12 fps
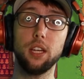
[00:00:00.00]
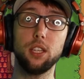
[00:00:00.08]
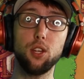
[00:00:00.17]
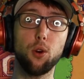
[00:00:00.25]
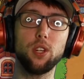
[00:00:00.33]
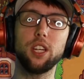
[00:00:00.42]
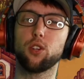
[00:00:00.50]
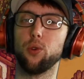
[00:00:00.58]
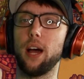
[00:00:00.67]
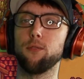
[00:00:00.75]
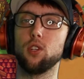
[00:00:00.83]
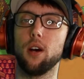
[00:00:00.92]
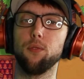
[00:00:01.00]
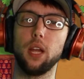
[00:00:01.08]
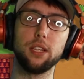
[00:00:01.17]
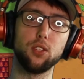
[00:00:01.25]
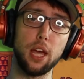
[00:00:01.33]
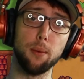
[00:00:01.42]
don't need to craft stuff like
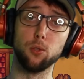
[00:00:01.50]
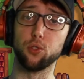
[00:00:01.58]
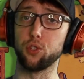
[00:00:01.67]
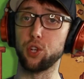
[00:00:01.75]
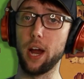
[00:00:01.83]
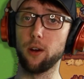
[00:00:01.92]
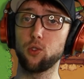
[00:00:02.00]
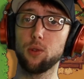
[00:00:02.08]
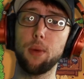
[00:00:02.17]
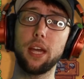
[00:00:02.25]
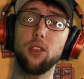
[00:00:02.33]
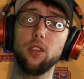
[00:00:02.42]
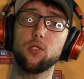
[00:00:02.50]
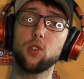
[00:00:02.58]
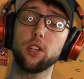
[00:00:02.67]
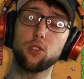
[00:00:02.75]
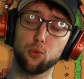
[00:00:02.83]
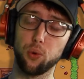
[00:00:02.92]
tables or chairs, making this an
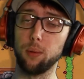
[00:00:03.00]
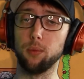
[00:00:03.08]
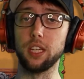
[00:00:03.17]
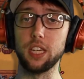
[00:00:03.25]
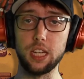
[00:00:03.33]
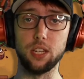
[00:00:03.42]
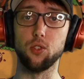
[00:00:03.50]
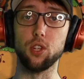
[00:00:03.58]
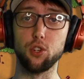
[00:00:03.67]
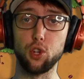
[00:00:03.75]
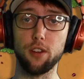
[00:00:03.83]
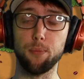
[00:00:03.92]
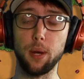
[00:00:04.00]
extremely easy achievement.